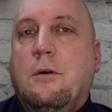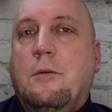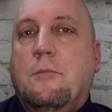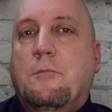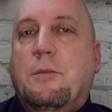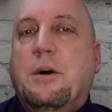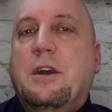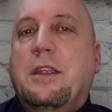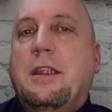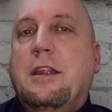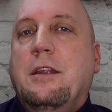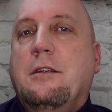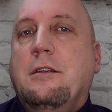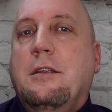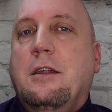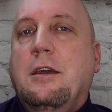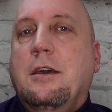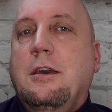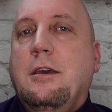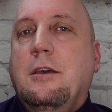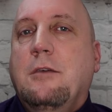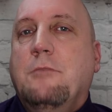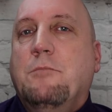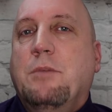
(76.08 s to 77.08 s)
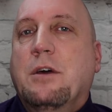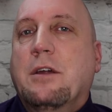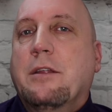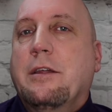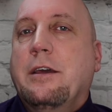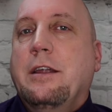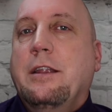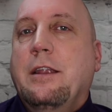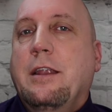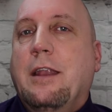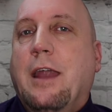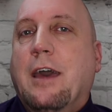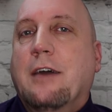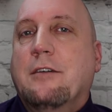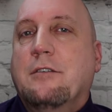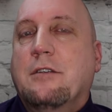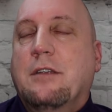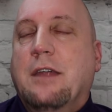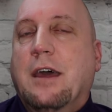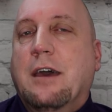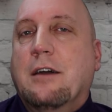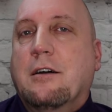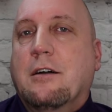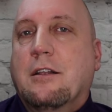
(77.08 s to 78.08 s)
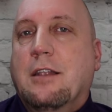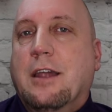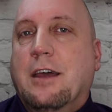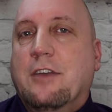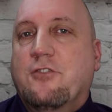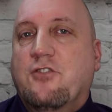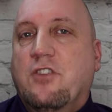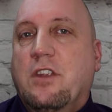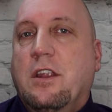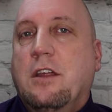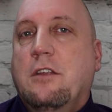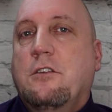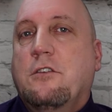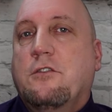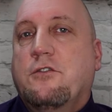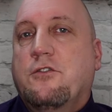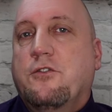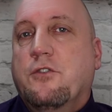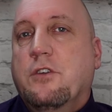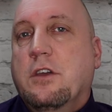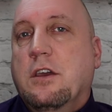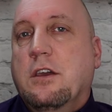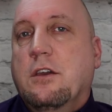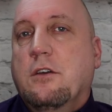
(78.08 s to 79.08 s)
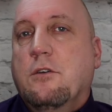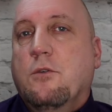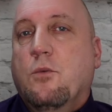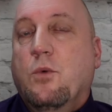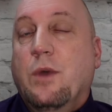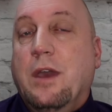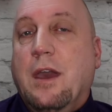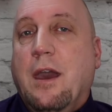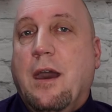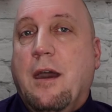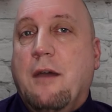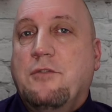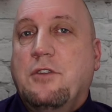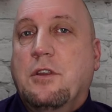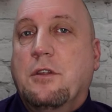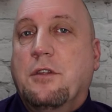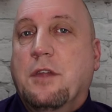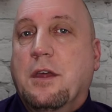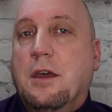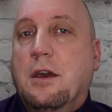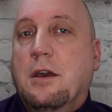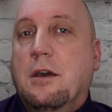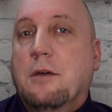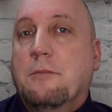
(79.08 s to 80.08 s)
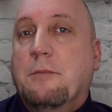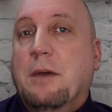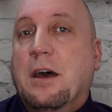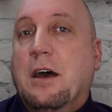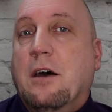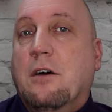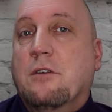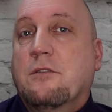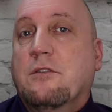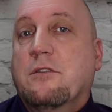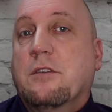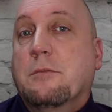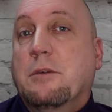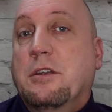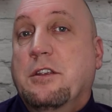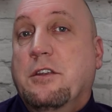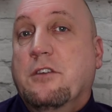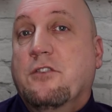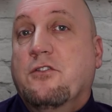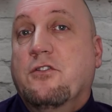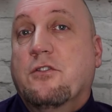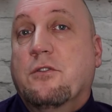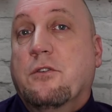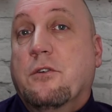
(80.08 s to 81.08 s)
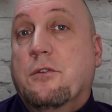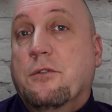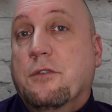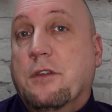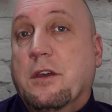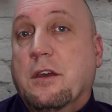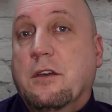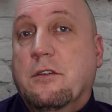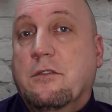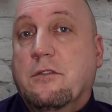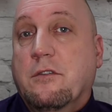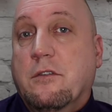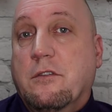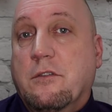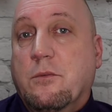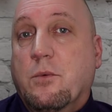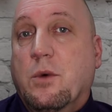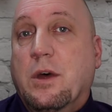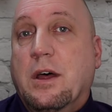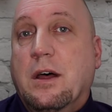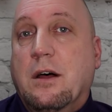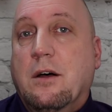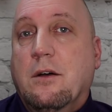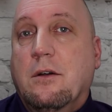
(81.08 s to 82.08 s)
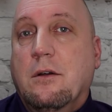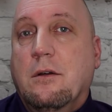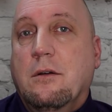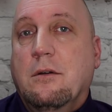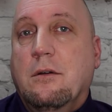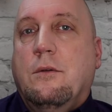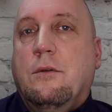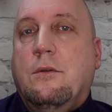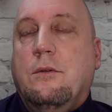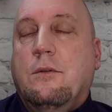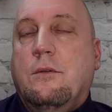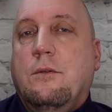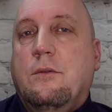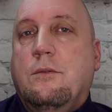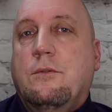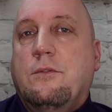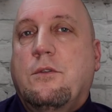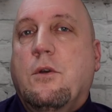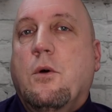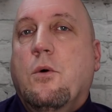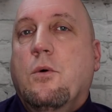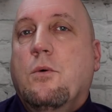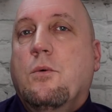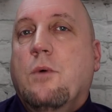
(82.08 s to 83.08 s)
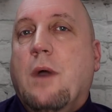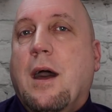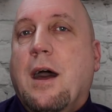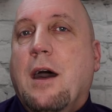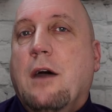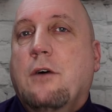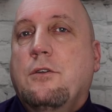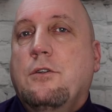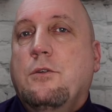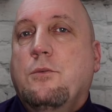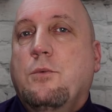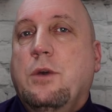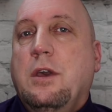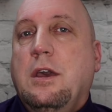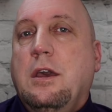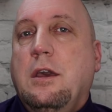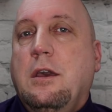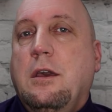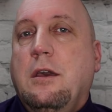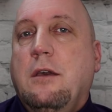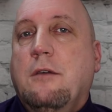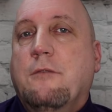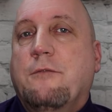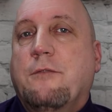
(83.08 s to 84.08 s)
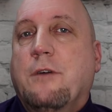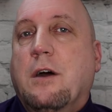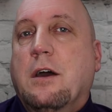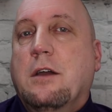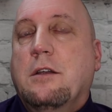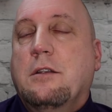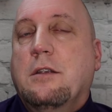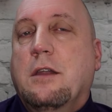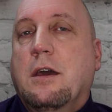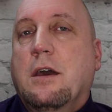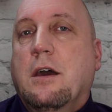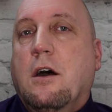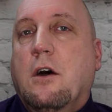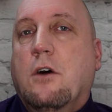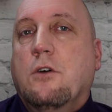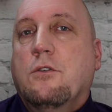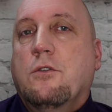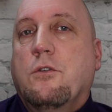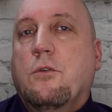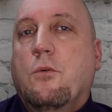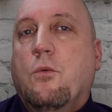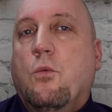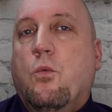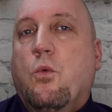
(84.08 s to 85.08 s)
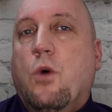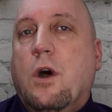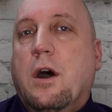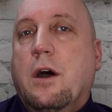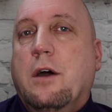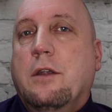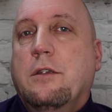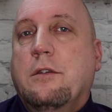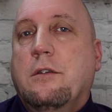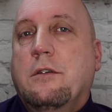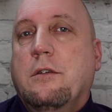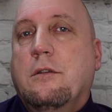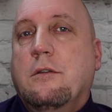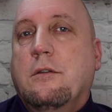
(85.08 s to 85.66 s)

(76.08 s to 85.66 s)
But in the billing and debt collection industry, we have to think about some additional things as well. So how do we find out what